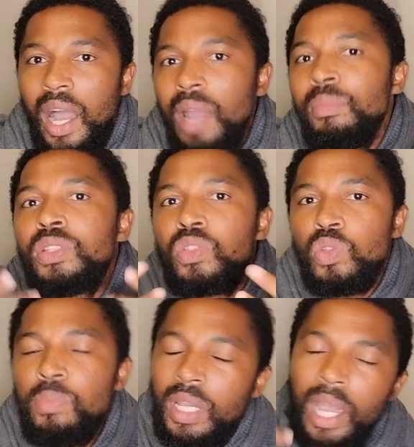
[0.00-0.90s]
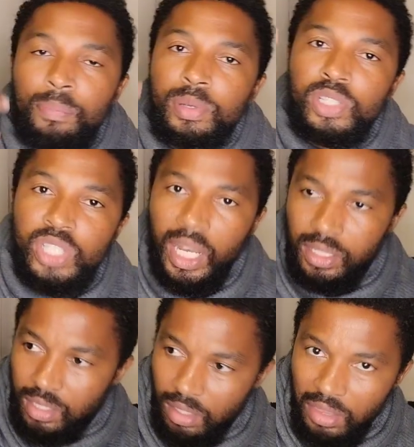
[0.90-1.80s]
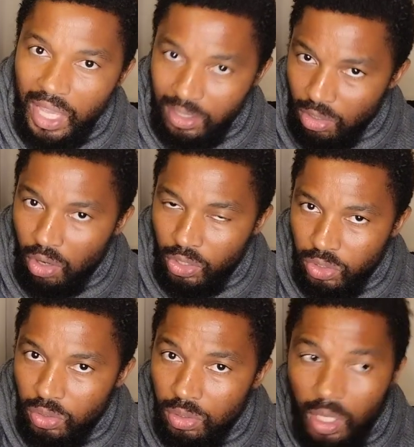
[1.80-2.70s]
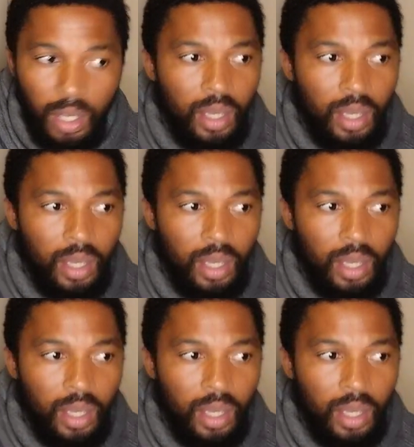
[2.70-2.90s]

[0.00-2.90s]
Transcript: I'm assuming I project that on you.